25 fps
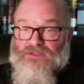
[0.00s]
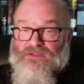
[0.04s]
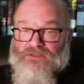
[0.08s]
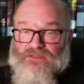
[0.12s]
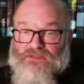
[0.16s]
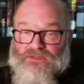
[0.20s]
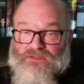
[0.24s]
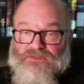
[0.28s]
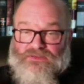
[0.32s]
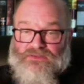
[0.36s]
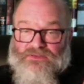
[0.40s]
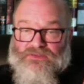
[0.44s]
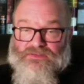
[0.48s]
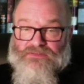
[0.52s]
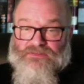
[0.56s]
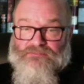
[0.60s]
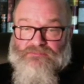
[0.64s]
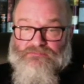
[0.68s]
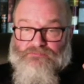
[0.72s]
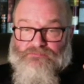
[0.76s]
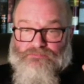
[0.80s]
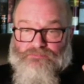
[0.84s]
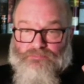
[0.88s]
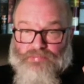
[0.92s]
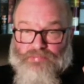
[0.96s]
They just
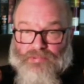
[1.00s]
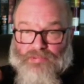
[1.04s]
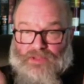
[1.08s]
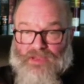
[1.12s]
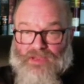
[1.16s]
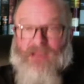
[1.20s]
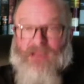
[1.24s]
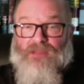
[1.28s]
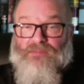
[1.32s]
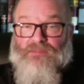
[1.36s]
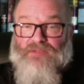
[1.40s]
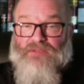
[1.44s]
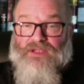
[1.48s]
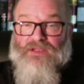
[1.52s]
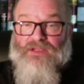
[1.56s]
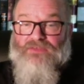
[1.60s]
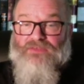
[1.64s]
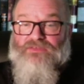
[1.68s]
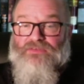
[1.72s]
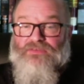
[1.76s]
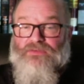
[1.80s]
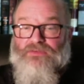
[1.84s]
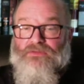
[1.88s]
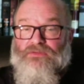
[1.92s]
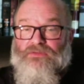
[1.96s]
blam
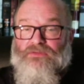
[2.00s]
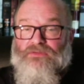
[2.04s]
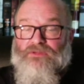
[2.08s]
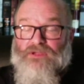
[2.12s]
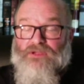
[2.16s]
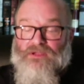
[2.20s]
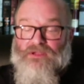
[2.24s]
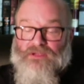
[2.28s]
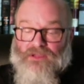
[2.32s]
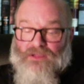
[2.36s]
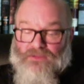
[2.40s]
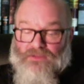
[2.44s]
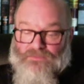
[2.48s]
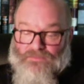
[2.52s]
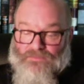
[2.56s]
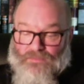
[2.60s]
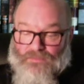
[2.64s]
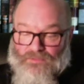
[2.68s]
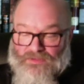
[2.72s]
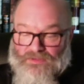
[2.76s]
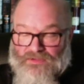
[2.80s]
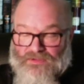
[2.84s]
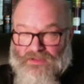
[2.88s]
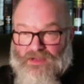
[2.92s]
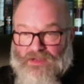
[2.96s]
hit you at
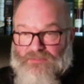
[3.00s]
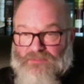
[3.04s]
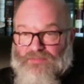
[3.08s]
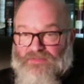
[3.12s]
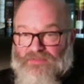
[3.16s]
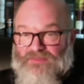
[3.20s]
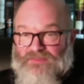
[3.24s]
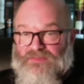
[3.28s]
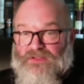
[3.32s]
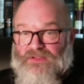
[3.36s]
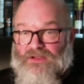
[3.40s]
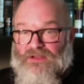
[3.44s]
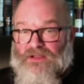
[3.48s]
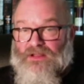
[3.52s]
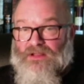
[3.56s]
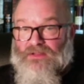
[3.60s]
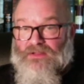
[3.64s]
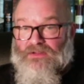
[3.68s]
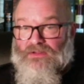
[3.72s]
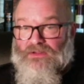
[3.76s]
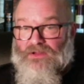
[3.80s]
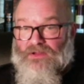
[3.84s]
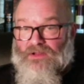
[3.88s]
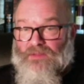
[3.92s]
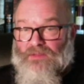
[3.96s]
49%
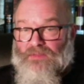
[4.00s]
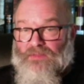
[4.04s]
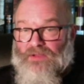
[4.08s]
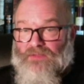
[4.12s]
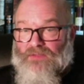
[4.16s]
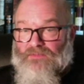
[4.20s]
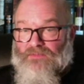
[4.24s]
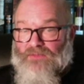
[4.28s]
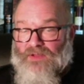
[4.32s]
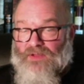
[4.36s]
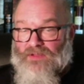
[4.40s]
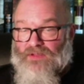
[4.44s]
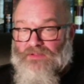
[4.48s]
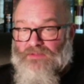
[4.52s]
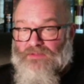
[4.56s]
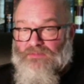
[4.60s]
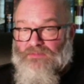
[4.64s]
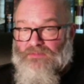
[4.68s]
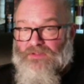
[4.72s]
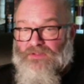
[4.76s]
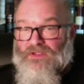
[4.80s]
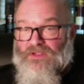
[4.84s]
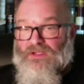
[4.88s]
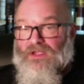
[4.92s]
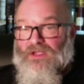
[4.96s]
alcohol by volume,